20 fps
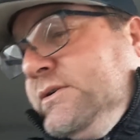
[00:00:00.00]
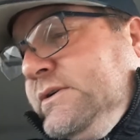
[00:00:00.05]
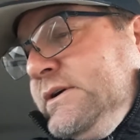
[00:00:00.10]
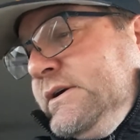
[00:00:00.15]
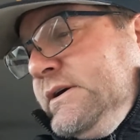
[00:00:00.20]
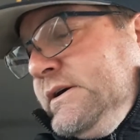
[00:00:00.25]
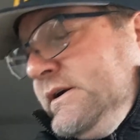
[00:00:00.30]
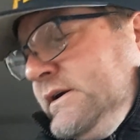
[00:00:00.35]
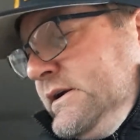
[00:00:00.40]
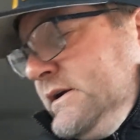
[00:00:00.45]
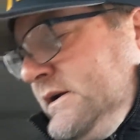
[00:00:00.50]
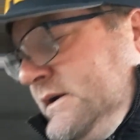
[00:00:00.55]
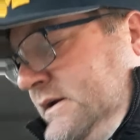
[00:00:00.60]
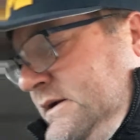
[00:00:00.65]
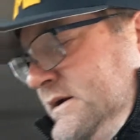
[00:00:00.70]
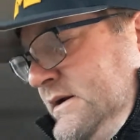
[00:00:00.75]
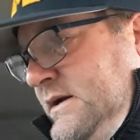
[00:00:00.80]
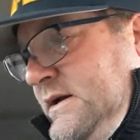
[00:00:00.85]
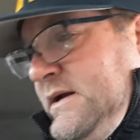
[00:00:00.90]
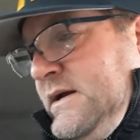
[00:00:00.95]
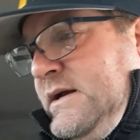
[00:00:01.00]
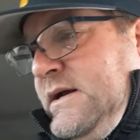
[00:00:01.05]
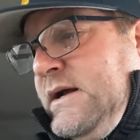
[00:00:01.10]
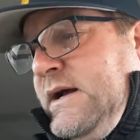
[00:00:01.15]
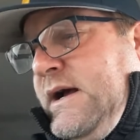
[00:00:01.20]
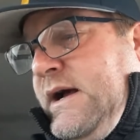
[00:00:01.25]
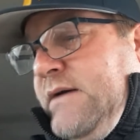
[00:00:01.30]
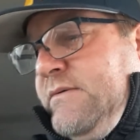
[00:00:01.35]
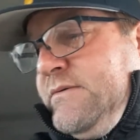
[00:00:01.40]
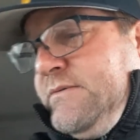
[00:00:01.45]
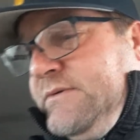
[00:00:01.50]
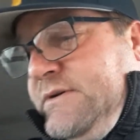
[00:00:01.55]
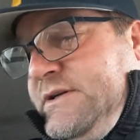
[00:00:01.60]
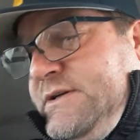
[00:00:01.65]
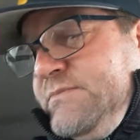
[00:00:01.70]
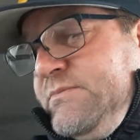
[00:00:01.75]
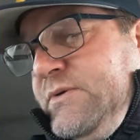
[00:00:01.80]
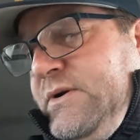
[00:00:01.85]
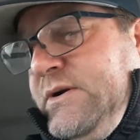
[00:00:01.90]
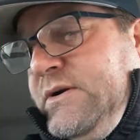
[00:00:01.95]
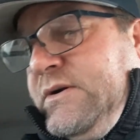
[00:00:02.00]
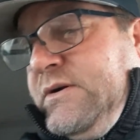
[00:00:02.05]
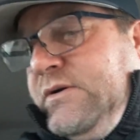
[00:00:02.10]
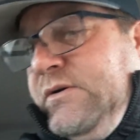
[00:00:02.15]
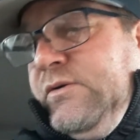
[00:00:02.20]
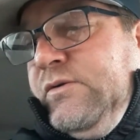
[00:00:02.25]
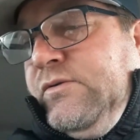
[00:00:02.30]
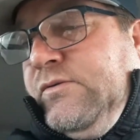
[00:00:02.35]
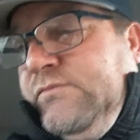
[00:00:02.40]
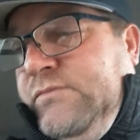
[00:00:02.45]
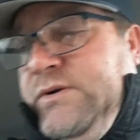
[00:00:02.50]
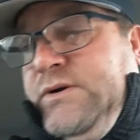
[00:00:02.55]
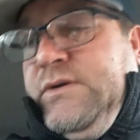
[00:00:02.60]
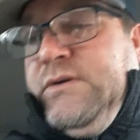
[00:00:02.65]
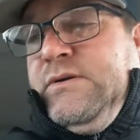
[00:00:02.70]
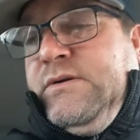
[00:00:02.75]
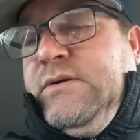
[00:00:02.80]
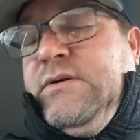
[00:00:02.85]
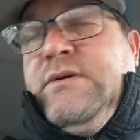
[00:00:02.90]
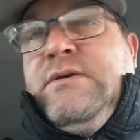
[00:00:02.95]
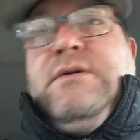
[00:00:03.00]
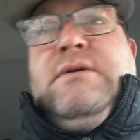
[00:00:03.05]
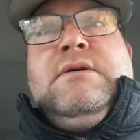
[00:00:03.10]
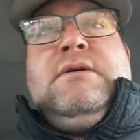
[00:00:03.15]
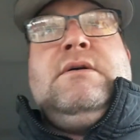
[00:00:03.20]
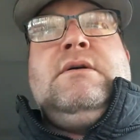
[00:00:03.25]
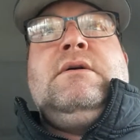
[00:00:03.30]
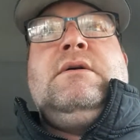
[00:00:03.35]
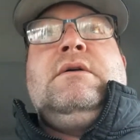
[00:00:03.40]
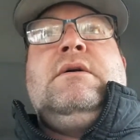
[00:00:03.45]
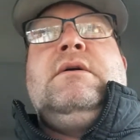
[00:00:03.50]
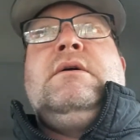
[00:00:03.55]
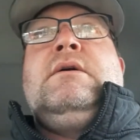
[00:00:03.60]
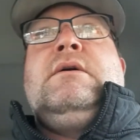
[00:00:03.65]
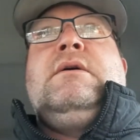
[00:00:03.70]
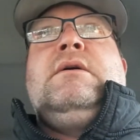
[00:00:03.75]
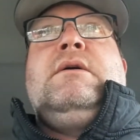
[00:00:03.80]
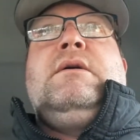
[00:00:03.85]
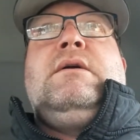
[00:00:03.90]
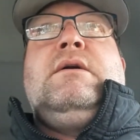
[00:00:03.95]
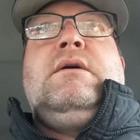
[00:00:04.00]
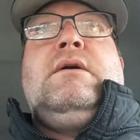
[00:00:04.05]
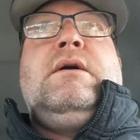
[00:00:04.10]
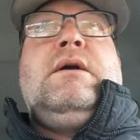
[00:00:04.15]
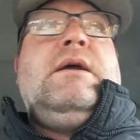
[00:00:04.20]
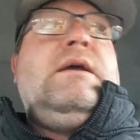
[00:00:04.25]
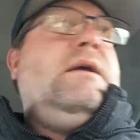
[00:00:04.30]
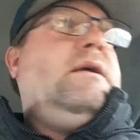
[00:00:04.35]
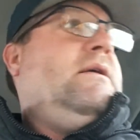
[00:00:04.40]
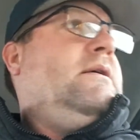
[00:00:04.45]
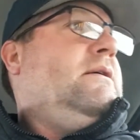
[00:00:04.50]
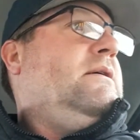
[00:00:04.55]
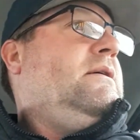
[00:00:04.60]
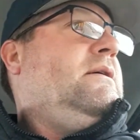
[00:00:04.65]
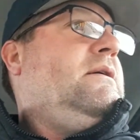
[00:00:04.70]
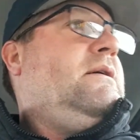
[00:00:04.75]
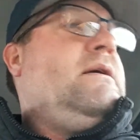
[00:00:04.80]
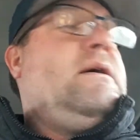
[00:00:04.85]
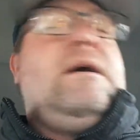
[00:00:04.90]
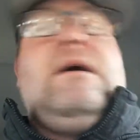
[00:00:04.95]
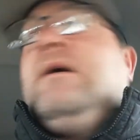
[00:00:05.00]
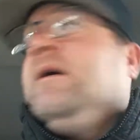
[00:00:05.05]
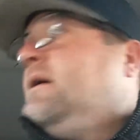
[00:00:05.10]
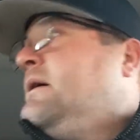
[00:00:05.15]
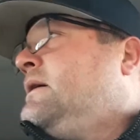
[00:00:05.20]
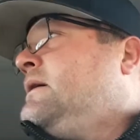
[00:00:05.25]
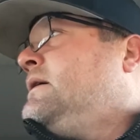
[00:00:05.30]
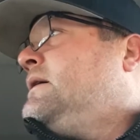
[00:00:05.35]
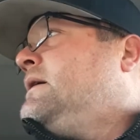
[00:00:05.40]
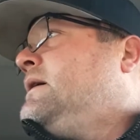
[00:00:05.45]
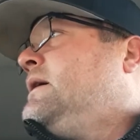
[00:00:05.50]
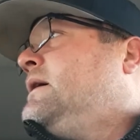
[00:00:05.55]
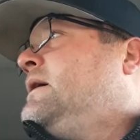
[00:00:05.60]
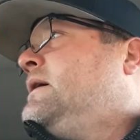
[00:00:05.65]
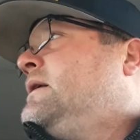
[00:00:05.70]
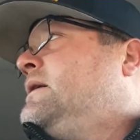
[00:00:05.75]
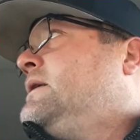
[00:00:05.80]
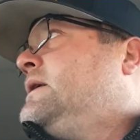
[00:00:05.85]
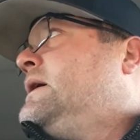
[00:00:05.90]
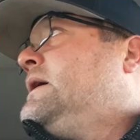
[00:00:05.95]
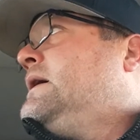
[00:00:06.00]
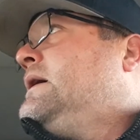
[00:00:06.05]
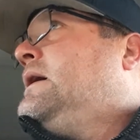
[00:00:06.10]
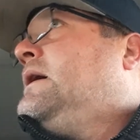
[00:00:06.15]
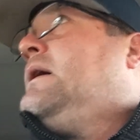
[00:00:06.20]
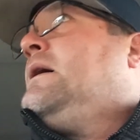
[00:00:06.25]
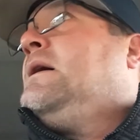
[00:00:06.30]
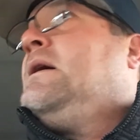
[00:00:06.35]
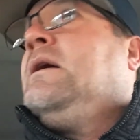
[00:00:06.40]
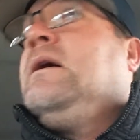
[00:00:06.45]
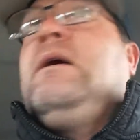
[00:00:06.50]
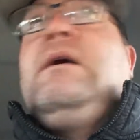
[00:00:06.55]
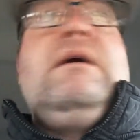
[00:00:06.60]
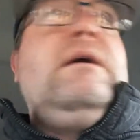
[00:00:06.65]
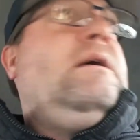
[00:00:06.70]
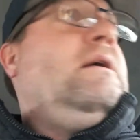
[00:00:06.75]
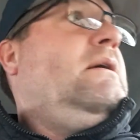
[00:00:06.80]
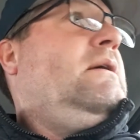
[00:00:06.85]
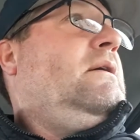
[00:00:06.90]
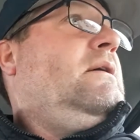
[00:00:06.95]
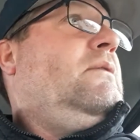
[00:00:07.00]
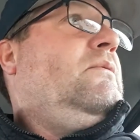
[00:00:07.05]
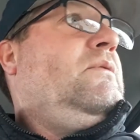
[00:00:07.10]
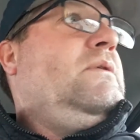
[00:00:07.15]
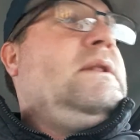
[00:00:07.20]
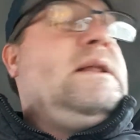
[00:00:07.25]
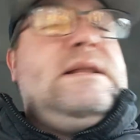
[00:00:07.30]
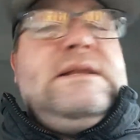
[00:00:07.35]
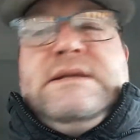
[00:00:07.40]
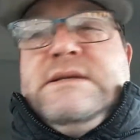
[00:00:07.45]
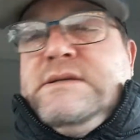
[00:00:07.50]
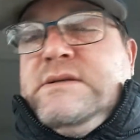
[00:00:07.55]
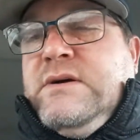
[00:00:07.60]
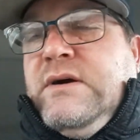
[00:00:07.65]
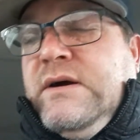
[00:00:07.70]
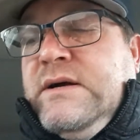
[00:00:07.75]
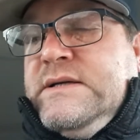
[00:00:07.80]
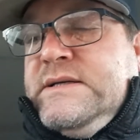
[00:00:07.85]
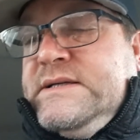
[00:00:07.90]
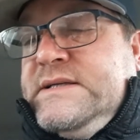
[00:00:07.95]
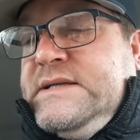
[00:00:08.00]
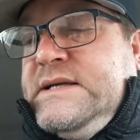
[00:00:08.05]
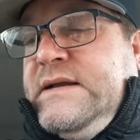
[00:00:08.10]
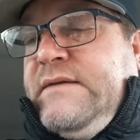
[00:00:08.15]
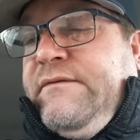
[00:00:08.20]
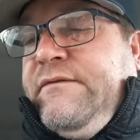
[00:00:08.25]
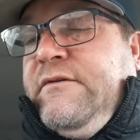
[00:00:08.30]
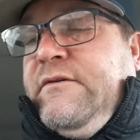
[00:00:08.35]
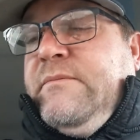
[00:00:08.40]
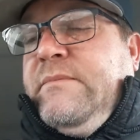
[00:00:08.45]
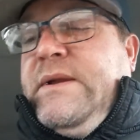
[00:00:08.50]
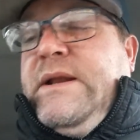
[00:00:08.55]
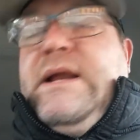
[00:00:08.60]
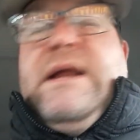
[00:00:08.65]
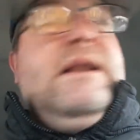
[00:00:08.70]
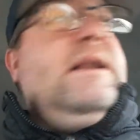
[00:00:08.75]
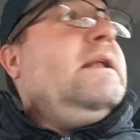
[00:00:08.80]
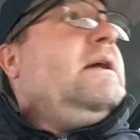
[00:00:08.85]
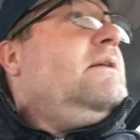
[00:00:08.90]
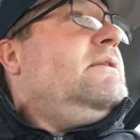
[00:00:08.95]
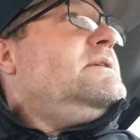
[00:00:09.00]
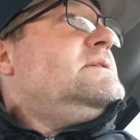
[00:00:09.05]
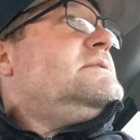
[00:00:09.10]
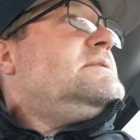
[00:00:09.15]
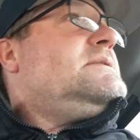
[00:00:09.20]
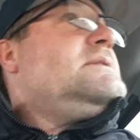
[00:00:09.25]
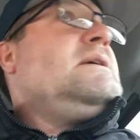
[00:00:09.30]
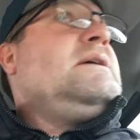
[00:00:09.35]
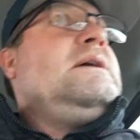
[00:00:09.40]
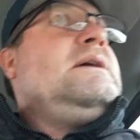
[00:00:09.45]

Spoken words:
her I would just bring her home. All right, and we'll let this car sit for a minute. Now this